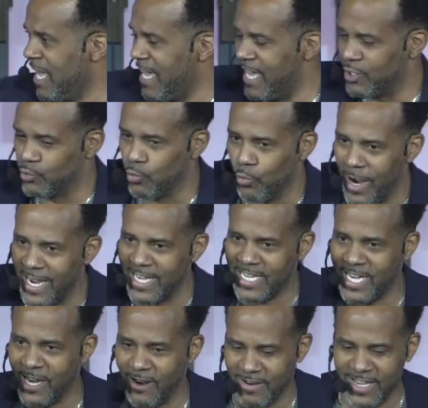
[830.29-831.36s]
is right
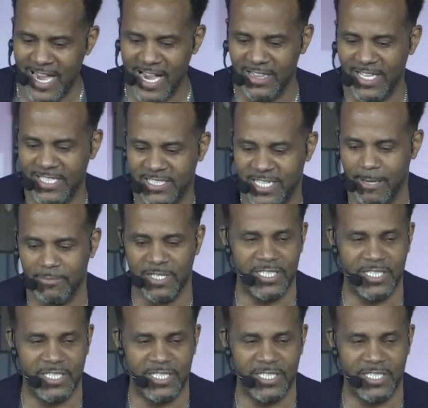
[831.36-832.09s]
here in Galatians chapter